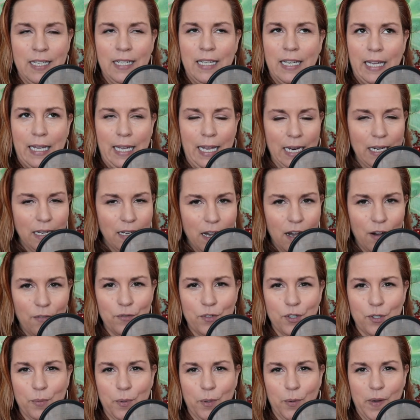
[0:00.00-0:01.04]
get
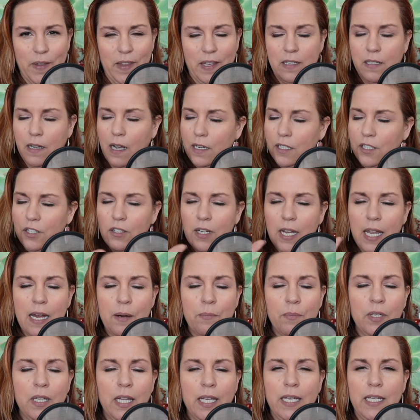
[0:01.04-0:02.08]
comfortable with it. Talk to your
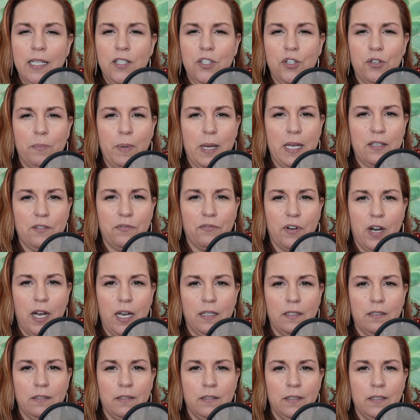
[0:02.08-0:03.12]
camera like it's your best
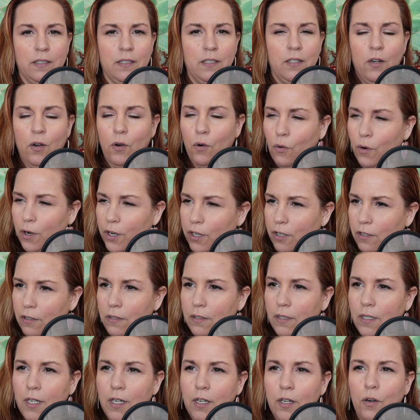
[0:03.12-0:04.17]
friend. Or
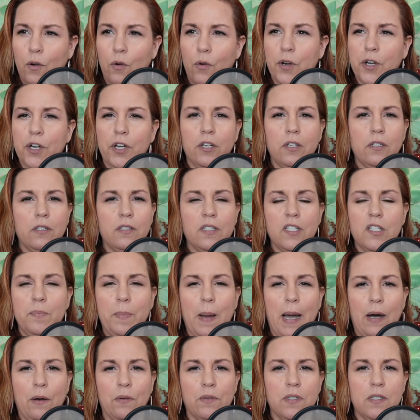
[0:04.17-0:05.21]
your
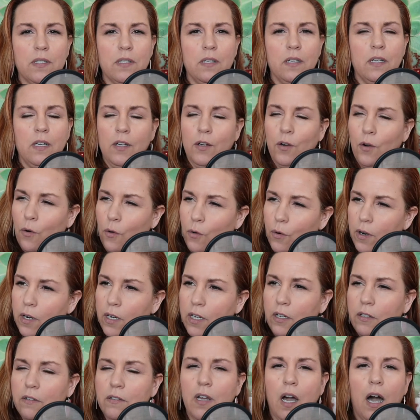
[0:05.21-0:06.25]
spouse, or
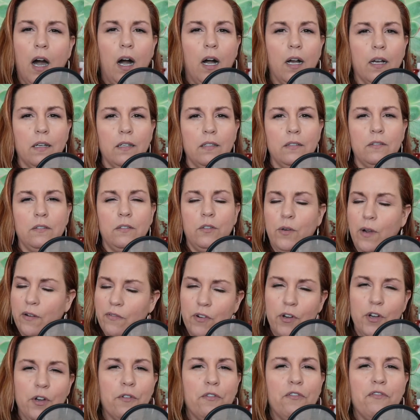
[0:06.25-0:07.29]
your dog, whoever
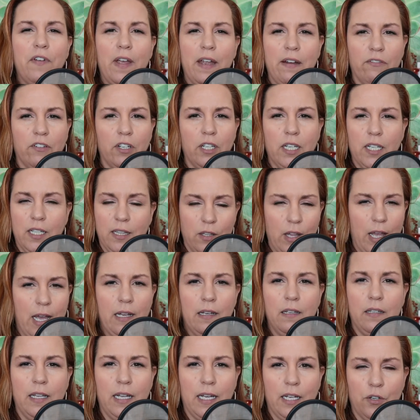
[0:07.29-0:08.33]
your favorite in
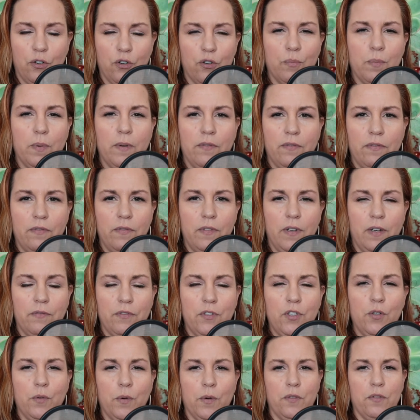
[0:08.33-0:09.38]
that group of
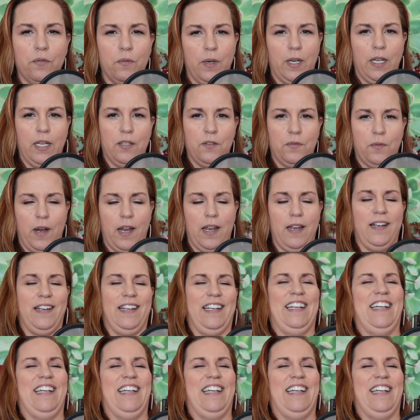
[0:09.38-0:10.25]
two or three is, right?